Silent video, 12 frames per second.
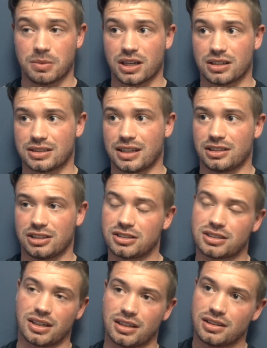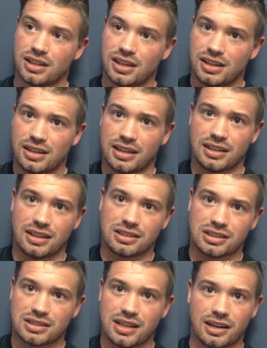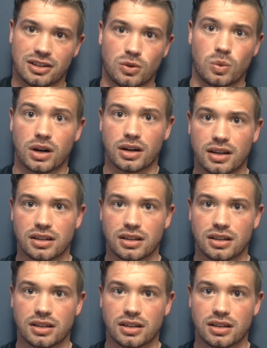because then you're just it's just not gonna work.